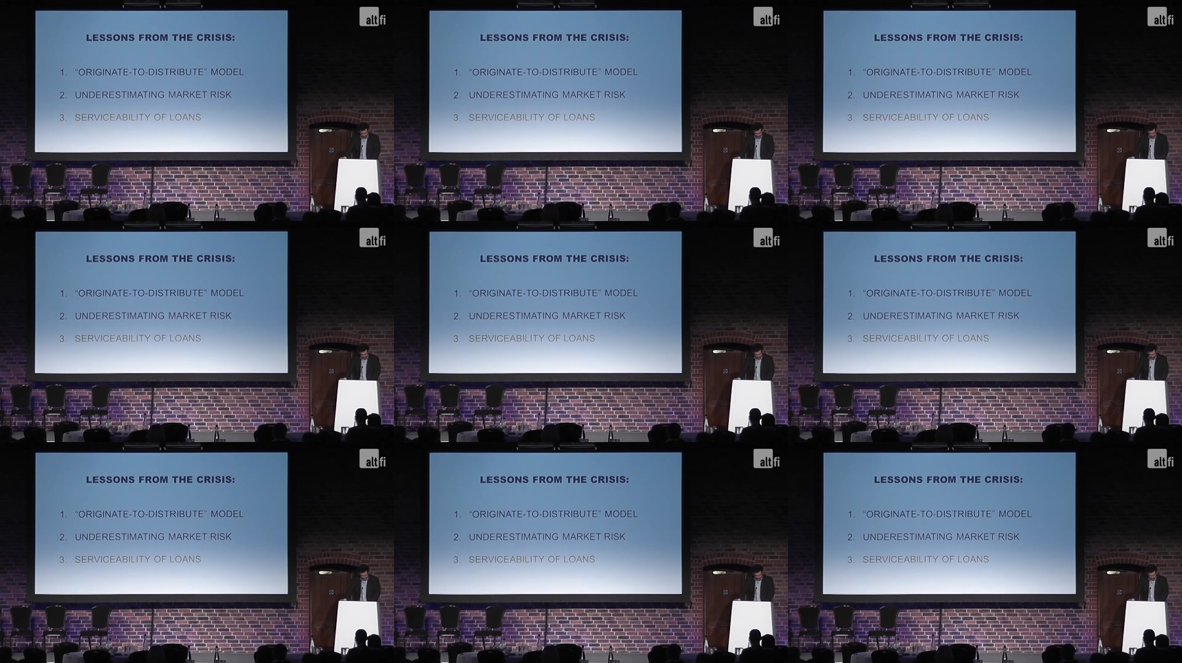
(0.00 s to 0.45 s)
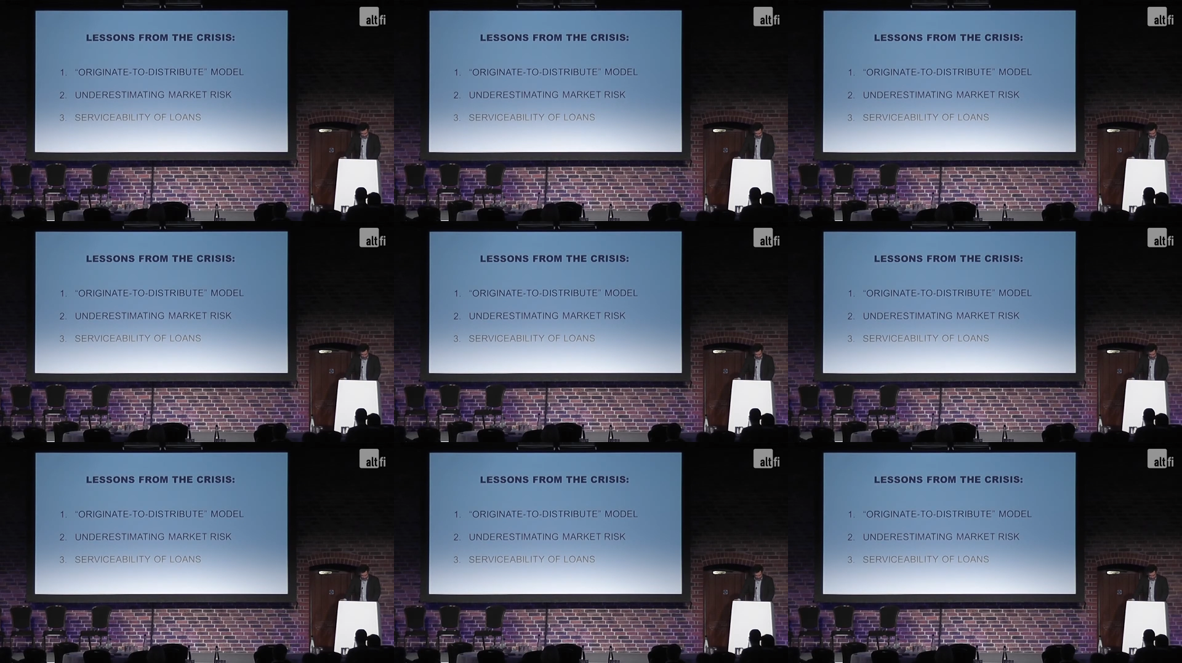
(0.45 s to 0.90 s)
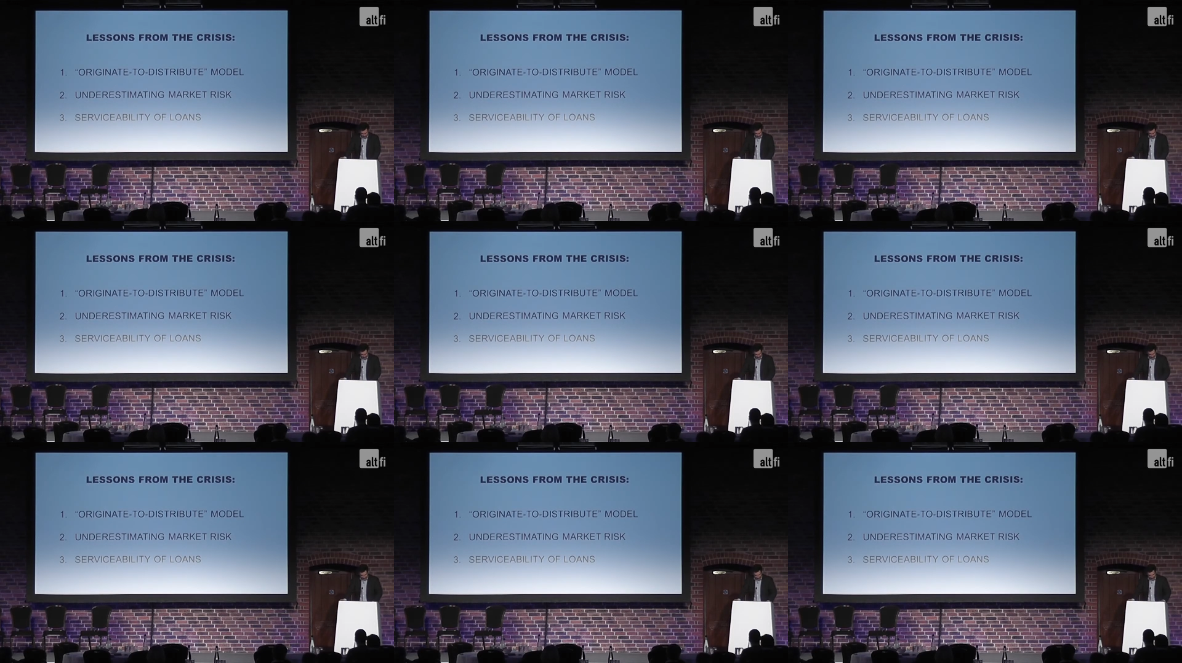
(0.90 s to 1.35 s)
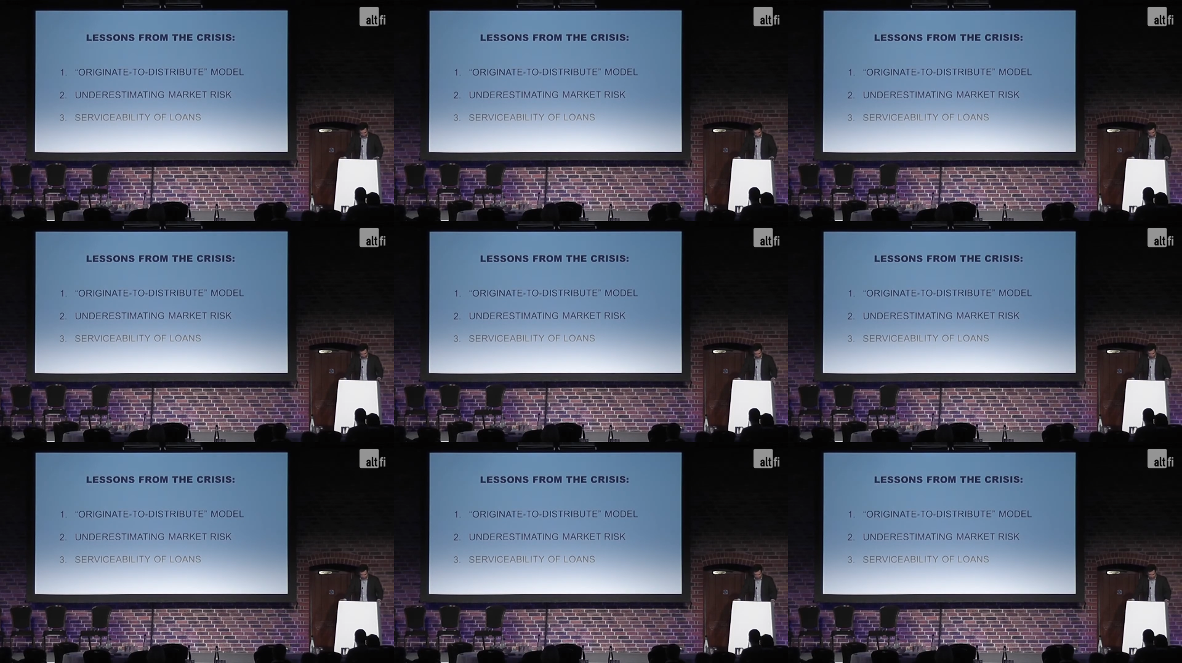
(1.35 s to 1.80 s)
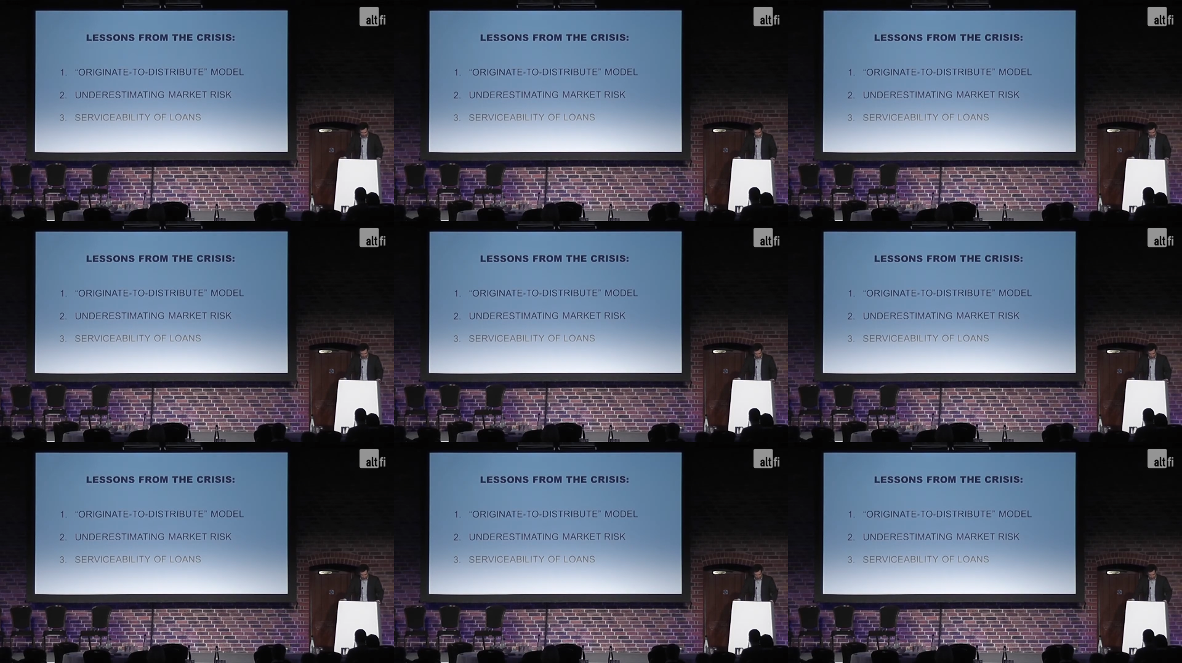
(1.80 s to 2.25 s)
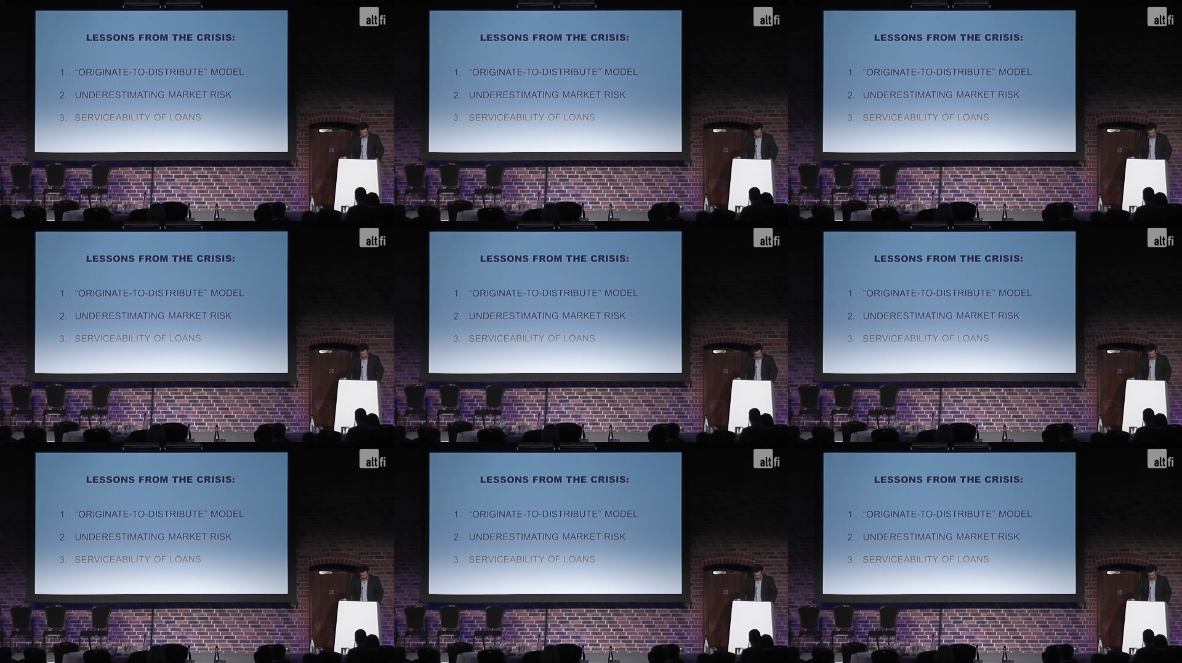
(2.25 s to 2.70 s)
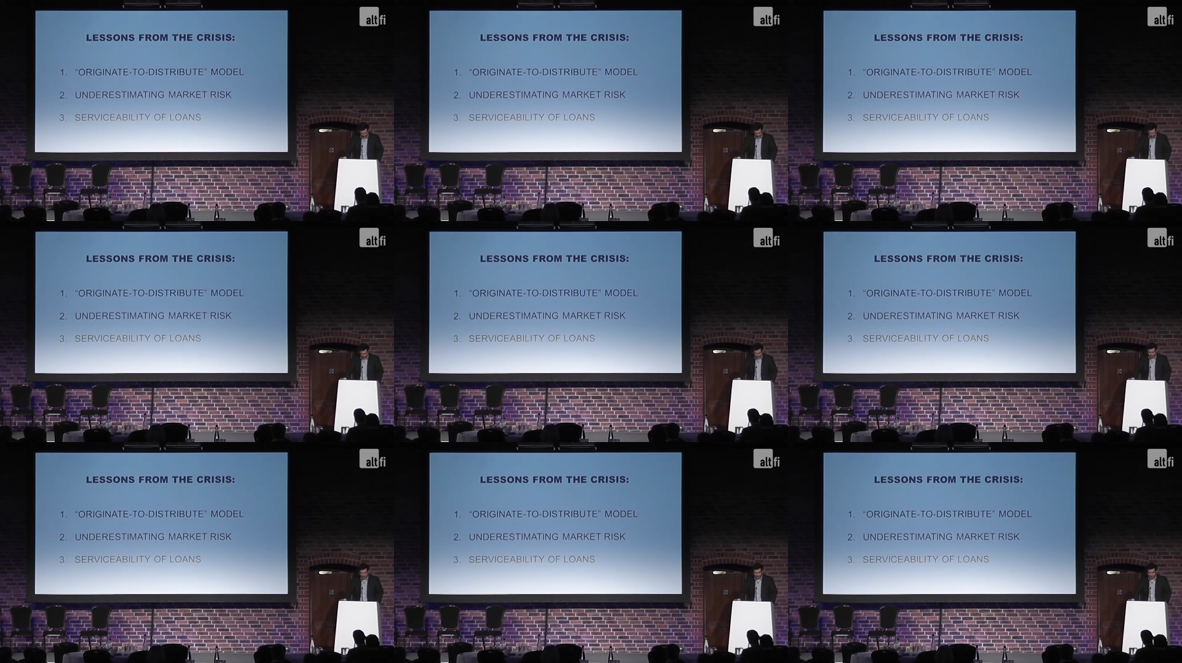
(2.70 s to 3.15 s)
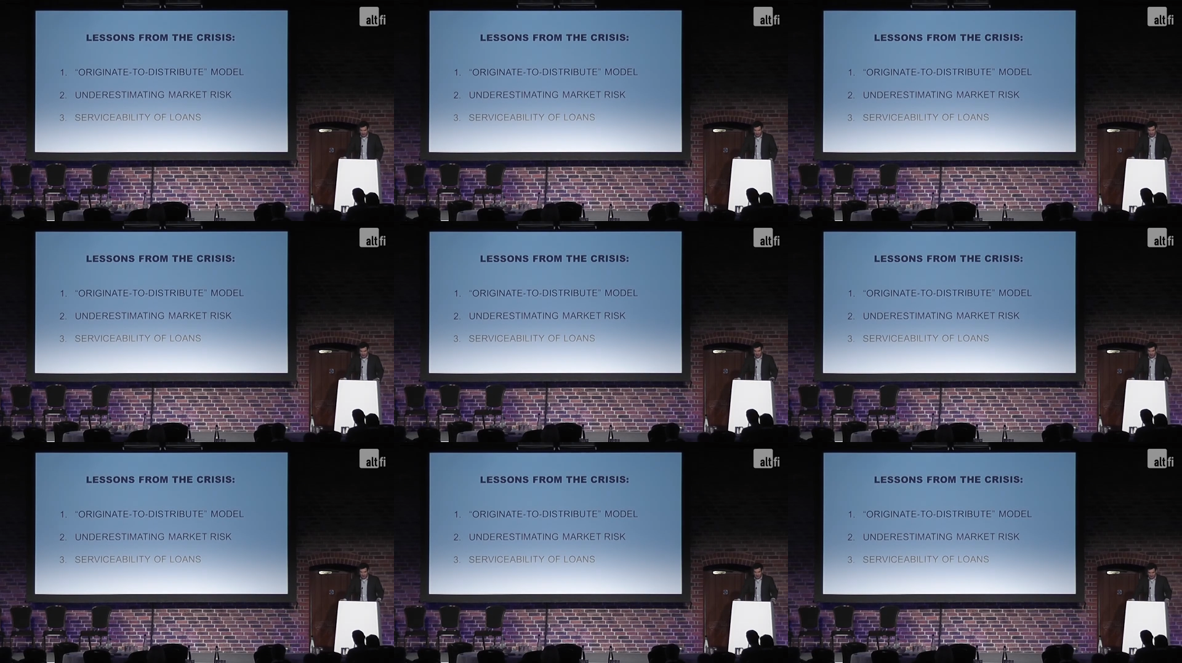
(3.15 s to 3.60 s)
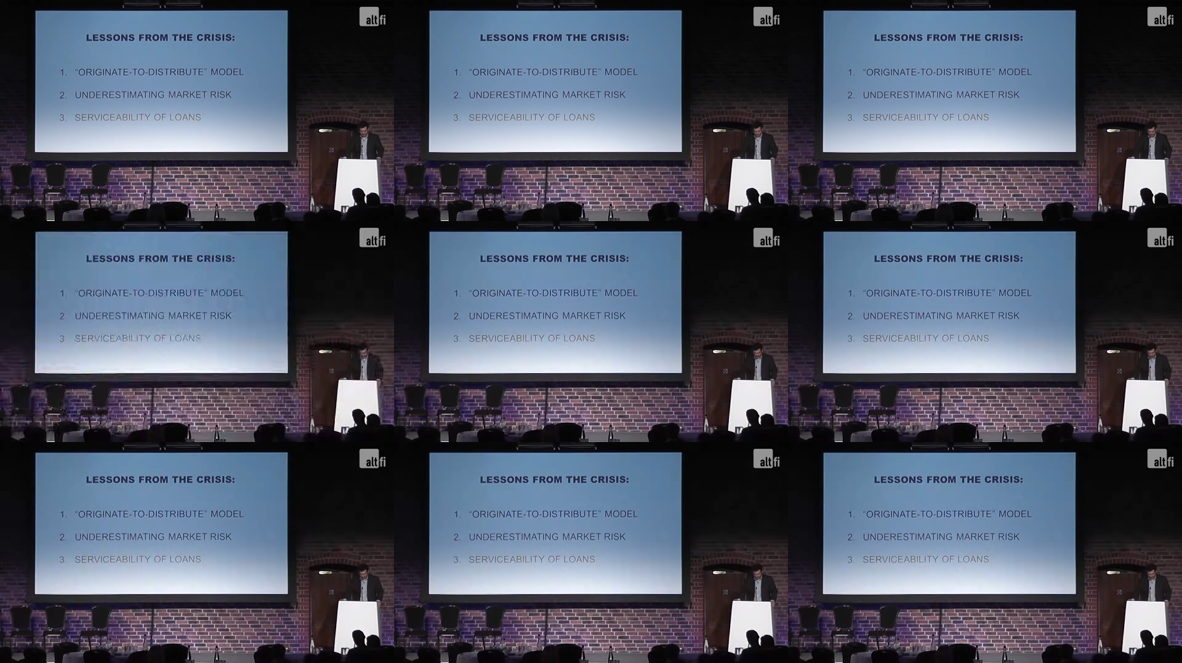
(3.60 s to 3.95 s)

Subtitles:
Nobody's mouth can be seen.